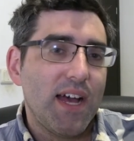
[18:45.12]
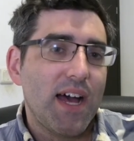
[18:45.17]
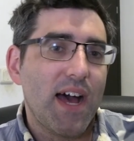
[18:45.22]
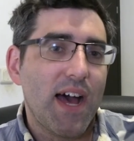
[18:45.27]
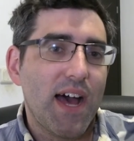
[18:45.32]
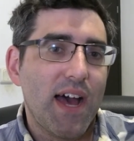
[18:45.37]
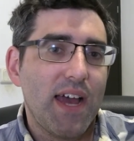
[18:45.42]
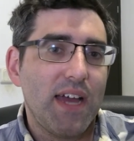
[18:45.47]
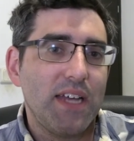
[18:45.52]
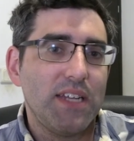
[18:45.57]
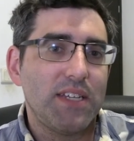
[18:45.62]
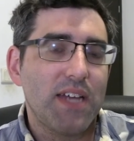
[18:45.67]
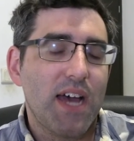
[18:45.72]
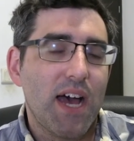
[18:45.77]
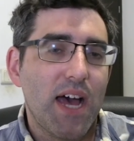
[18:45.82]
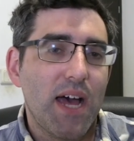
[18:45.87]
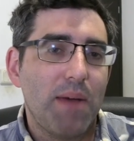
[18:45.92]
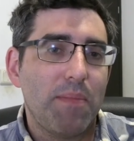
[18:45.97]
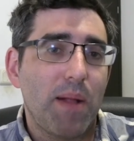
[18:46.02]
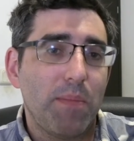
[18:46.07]
and
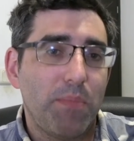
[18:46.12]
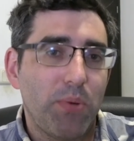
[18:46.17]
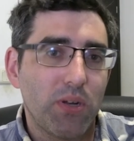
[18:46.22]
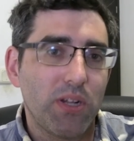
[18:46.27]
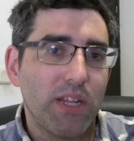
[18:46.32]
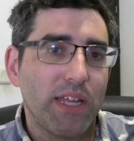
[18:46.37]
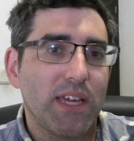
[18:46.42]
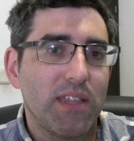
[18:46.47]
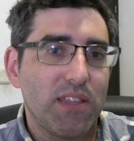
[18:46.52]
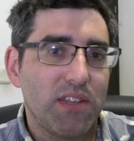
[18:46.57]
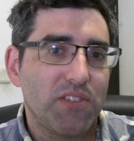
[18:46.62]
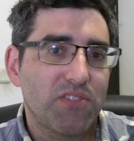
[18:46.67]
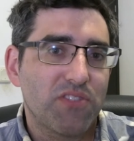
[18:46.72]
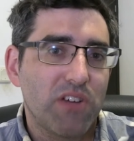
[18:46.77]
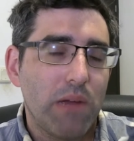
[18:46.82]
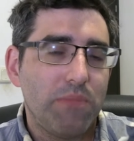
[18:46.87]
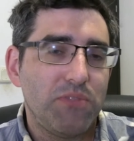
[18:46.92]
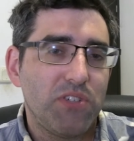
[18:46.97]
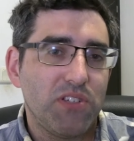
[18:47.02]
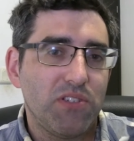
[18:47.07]
I'll put a link in the
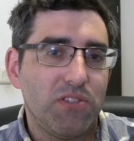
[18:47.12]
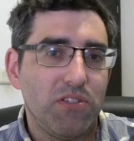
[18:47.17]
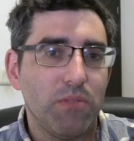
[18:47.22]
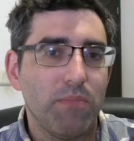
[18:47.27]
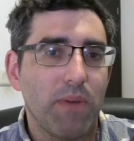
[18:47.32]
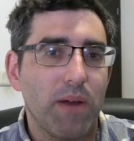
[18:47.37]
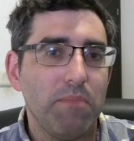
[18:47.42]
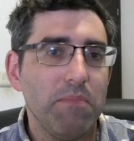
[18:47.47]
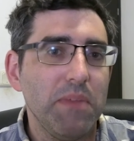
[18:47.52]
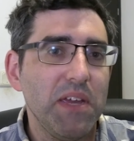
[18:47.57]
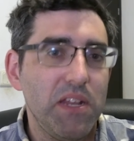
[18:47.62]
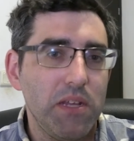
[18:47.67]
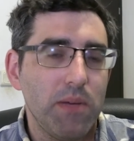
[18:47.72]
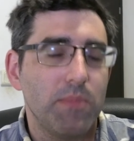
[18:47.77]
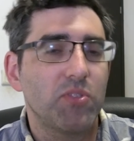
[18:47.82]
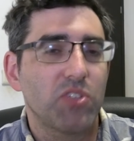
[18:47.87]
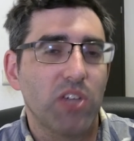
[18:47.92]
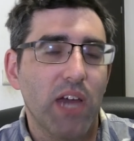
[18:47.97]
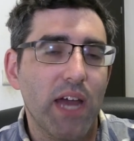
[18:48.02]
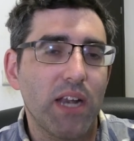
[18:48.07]
description to my
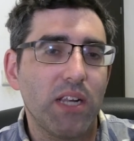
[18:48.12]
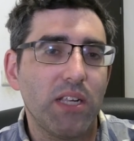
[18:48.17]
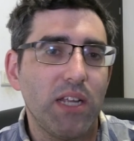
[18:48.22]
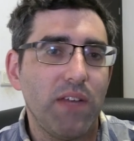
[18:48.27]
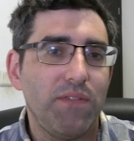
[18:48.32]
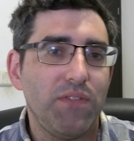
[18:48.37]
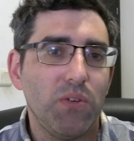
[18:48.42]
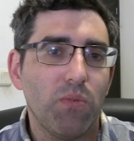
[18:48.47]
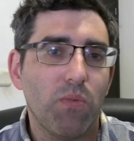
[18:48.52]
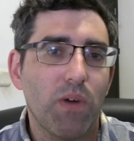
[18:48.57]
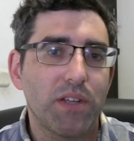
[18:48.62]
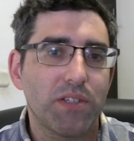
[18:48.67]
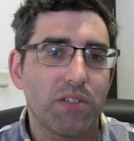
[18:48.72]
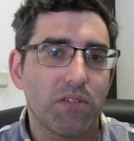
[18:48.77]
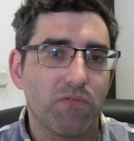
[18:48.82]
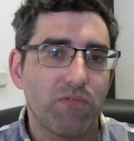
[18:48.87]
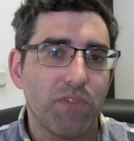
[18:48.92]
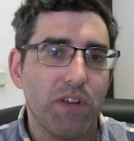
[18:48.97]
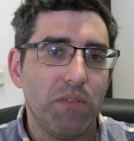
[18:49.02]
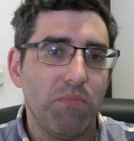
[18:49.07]
Medium channel if you want
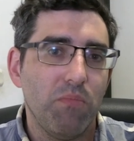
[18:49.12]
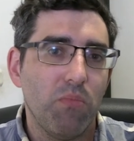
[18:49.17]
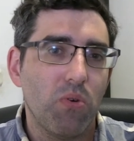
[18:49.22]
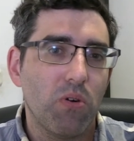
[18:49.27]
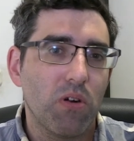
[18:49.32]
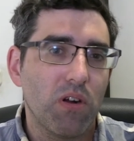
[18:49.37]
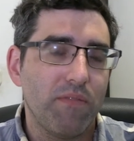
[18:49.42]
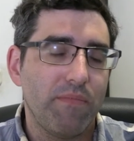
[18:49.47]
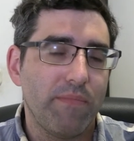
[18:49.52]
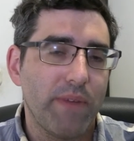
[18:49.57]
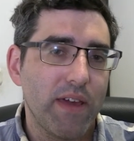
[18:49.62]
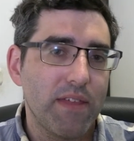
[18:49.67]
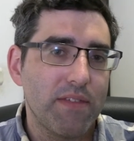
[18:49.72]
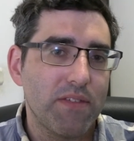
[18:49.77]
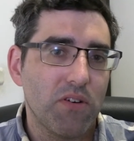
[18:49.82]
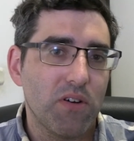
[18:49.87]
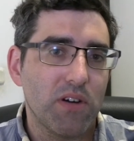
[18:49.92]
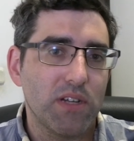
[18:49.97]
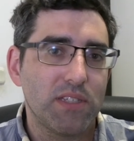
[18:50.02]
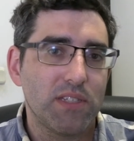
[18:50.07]
to read more of my
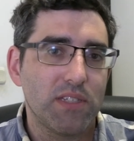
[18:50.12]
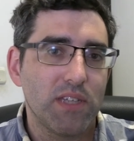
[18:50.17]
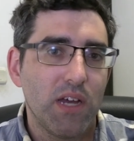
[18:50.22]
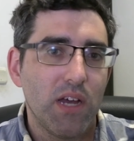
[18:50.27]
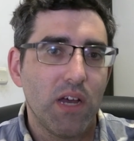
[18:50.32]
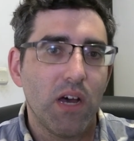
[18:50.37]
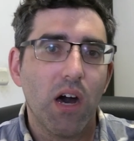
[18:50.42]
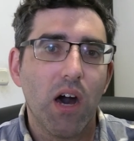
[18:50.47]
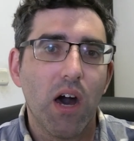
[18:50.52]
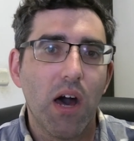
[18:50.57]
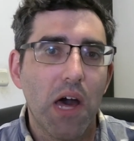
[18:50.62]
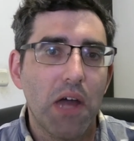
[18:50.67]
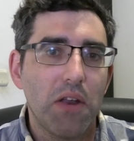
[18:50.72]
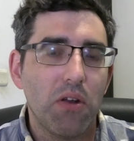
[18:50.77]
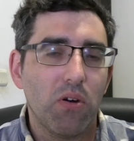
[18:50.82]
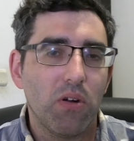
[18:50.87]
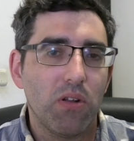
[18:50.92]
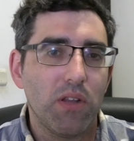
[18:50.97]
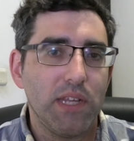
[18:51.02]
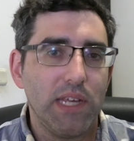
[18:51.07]
thoughts on
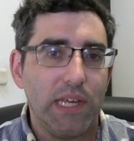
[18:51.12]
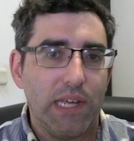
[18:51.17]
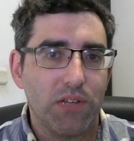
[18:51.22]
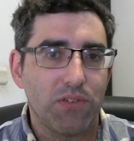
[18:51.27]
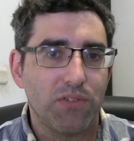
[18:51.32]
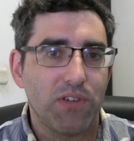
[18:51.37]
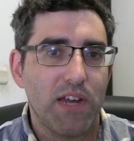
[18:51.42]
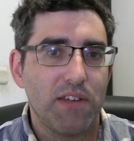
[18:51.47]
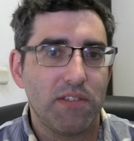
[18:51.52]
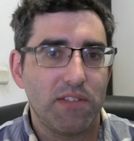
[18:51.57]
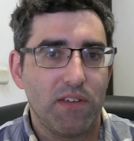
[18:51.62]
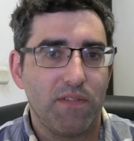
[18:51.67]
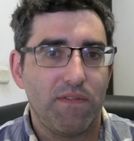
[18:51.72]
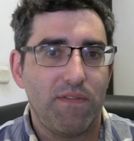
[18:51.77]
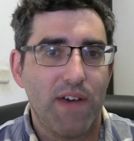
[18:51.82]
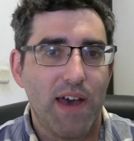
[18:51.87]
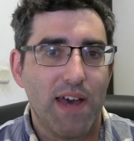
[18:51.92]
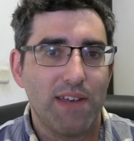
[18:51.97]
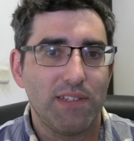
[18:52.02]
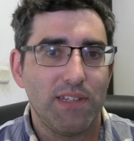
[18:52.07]
all the interesting
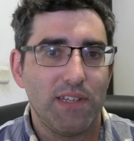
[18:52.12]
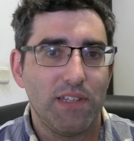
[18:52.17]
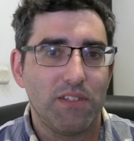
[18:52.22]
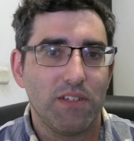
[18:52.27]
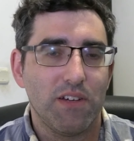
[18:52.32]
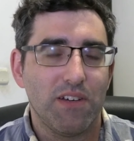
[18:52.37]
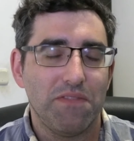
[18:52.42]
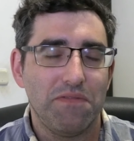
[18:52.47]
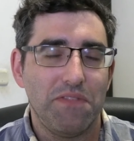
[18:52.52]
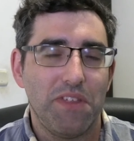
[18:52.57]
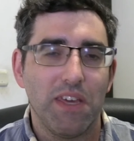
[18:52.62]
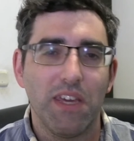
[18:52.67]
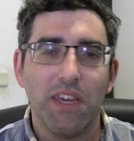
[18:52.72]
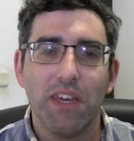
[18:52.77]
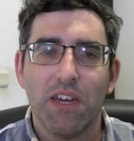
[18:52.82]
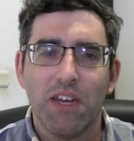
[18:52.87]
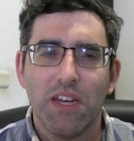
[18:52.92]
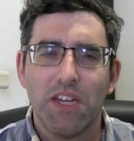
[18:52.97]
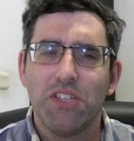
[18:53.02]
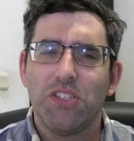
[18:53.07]
facets of
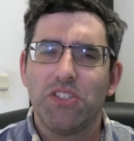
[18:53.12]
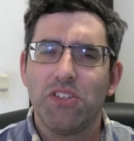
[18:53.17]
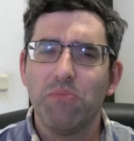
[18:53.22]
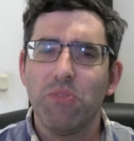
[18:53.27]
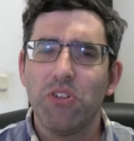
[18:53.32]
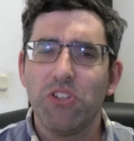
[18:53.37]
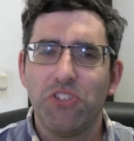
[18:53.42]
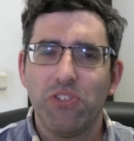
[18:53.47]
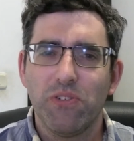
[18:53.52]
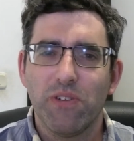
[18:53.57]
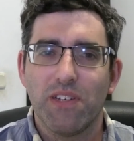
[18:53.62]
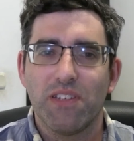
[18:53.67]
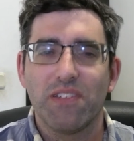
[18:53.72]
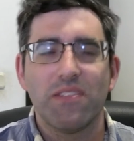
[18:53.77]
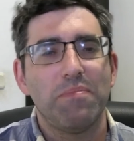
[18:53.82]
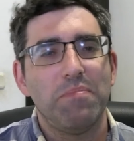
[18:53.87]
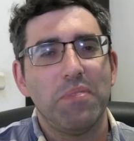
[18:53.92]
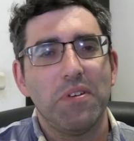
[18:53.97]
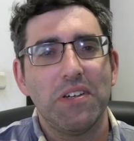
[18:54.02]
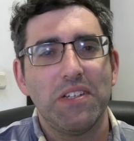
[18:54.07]
the
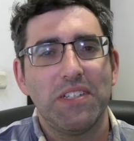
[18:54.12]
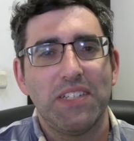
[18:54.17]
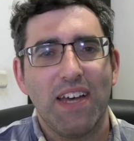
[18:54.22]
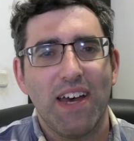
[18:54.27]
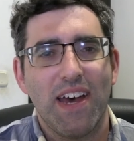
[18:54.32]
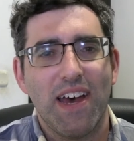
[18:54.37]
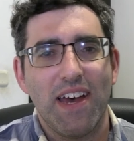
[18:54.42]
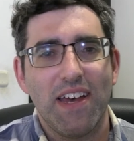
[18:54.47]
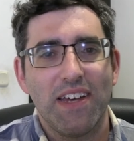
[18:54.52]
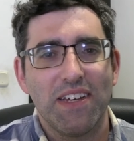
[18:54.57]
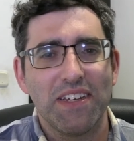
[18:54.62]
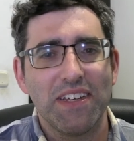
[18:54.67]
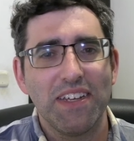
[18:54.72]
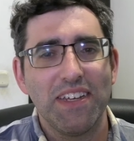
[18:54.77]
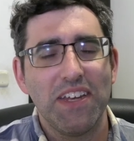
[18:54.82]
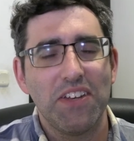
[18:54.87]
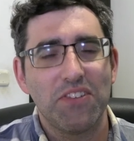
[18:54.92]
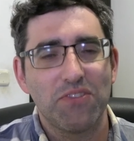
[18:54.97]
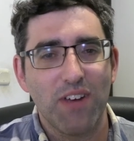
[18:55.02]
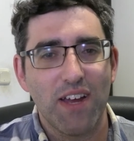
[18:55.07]
tumultuous but
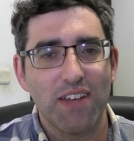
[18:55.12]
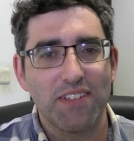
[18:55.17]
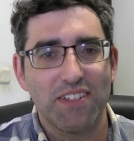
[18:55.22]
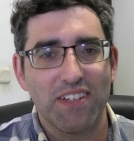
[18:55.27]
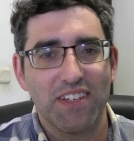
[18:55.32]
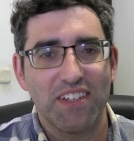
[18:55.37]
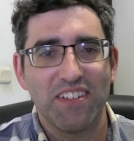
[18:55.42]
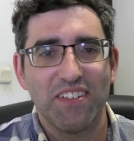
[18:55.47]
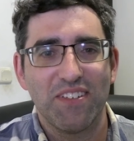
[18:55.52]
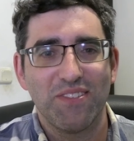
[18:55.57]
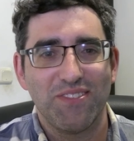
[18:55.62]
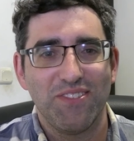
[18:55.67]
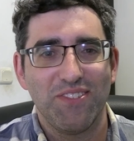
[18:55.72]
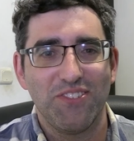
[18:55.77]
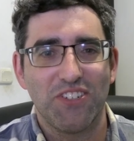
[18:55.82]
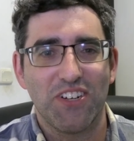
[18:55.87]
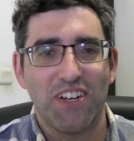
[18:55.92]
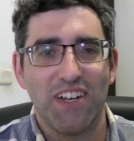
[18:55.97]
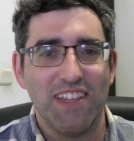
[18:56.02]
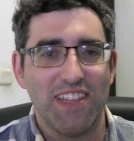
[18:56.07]
interesting
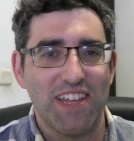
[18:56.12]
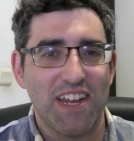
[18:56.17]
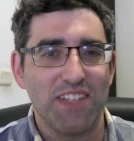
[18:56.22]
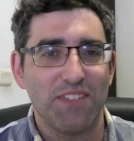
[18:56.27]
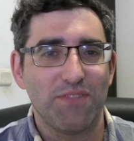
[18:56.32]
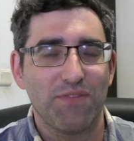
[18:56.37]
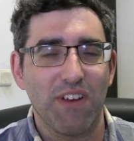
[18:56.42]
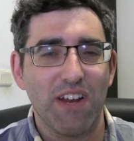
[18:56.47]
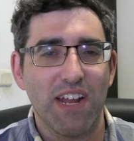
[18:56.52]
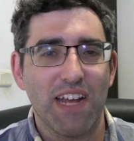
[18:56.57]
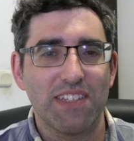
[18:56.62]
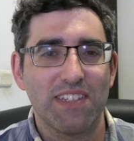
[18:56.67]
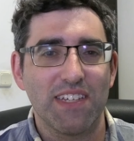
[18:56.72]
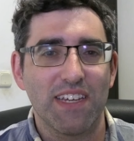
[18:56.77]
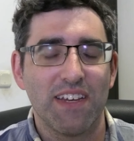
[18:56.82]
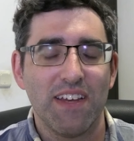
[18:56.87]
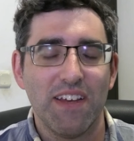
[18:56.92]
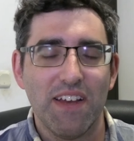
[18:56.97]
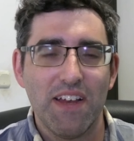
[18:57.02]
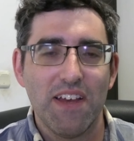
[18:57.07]
journey that is
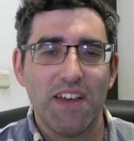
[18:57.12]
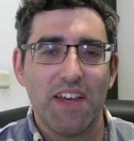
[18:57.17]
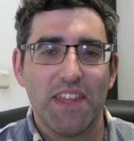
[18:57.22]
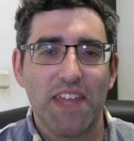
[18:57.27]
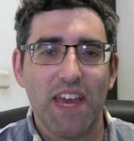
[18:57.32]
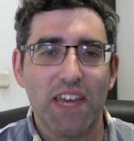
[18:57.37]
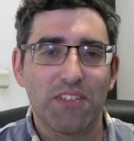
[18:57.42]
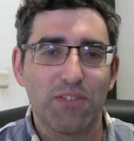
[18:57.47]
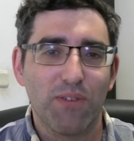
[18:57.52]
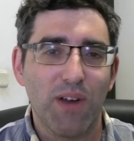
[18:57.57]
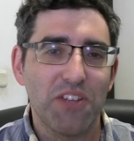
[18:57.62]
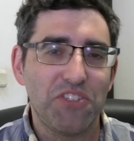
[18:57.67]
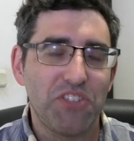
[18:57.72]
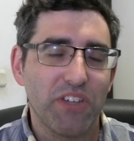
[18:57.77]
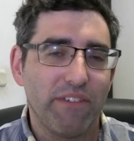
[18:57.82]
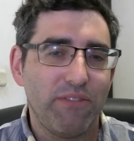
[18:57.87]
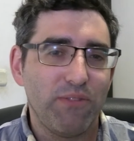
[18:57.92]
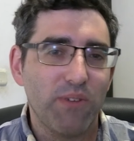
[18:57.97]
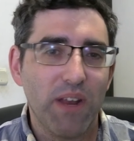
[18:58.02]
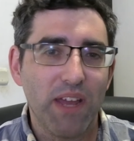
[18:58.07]
freelancing. Thanks for
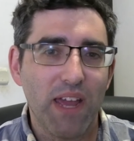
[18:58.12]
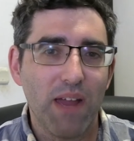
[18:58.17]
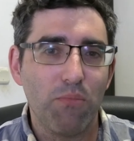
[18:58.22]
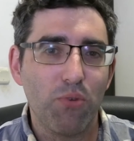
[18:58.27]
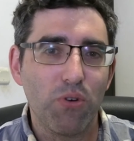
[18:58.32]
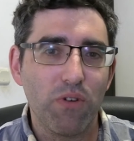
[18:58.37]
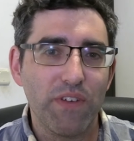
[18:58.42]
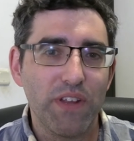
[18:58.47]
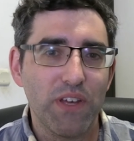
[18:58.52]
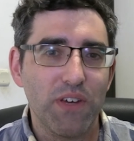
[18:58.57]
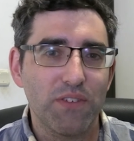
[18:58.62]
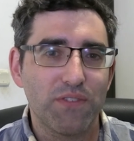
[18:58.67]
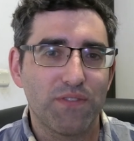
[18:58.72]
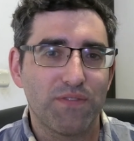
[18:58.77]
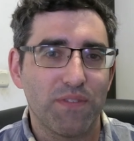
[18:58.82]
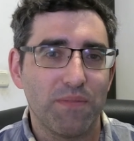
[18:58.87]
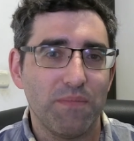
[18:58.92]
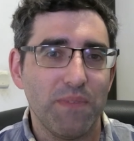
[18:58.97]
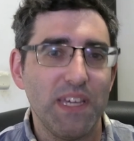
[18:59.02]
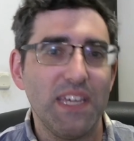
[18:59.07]
watching. If you want to get more videos
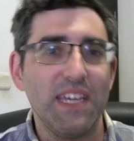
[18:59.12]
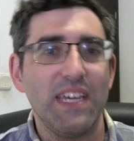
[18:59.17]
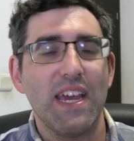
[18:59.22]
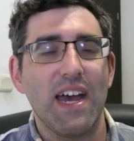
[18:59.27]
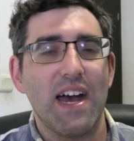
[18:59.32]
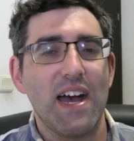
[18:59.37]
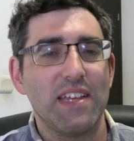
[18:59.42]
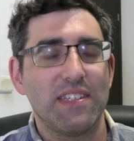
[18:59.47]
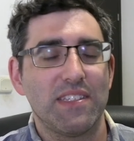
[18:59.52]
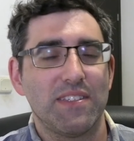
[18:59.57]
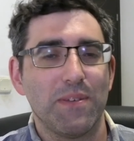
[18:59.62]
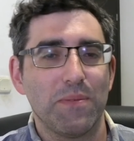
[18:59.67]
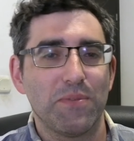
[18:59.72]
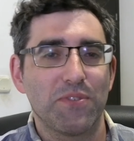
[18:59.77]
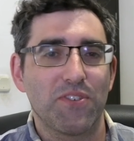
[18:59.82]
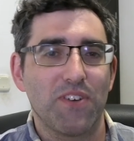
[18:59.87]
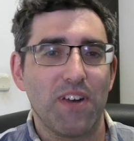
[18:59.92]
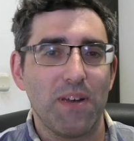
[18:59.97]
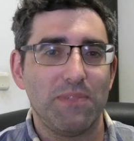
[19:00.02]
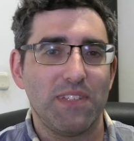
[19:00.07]
from me,
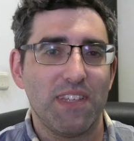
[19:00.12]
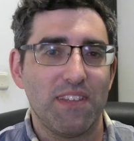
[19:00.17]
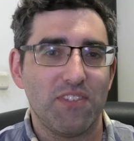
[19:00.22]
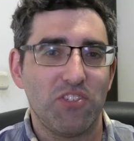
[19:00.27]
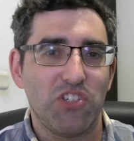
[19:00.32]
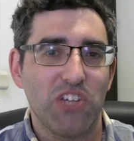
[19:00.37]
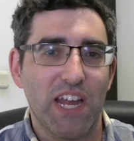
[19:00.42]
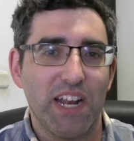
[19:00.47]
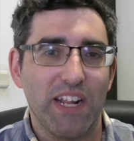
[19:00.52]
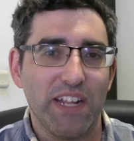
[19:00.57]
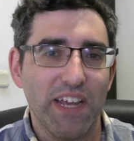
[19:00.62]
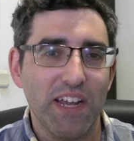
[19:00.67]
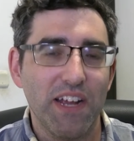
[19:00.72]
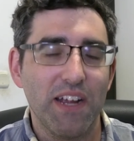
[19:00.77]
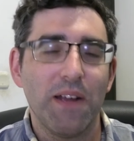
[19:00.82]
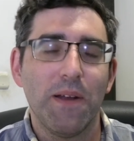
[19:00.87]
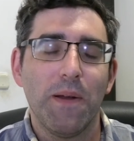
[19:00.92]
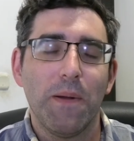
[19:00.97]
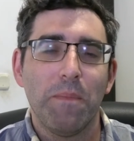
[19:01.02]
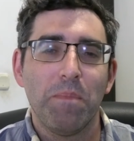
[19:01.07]
subscribe to this channel
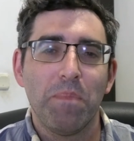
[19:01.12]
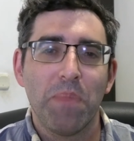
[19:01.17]
here.